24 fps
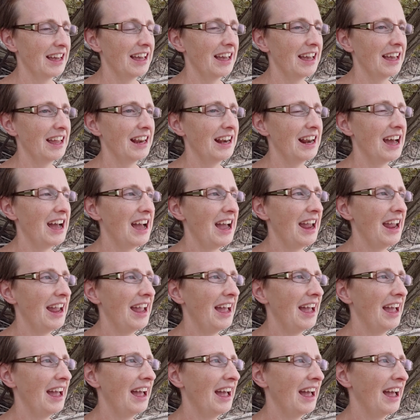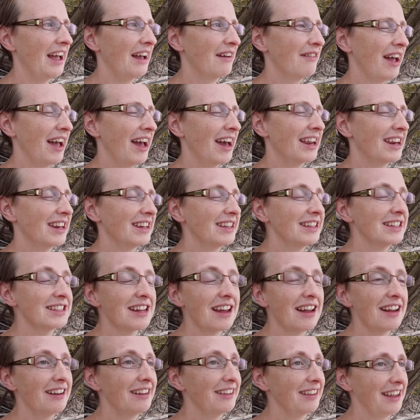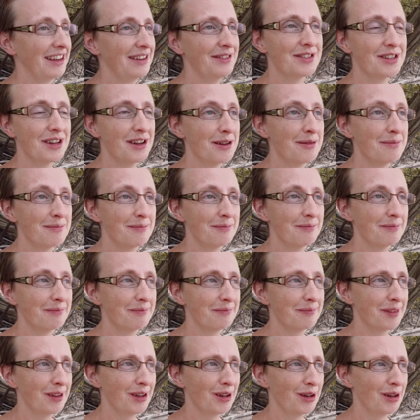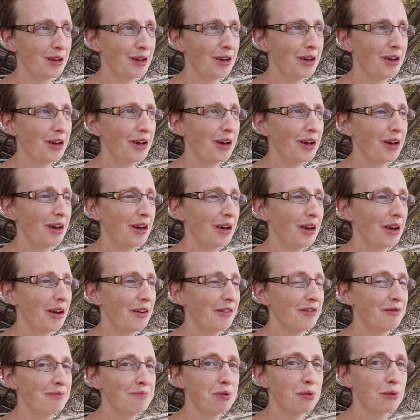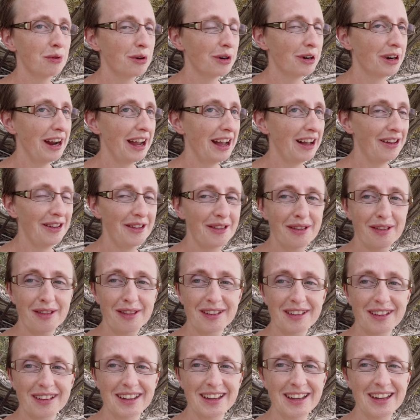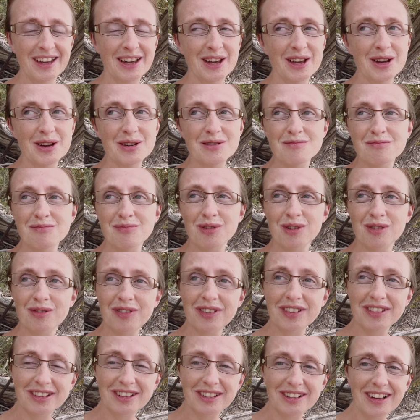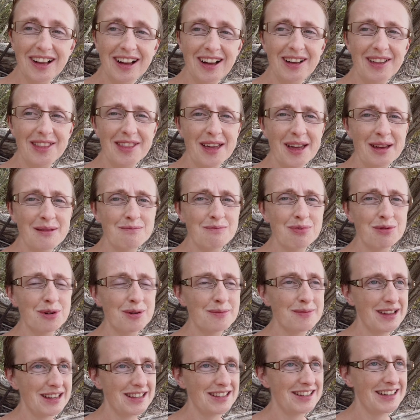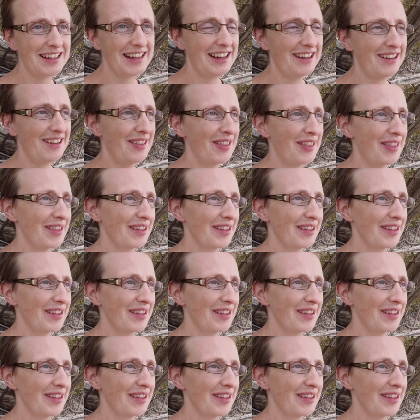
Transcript: And I have had an entire lifetime of poor health, poor physical health, and poor mental health.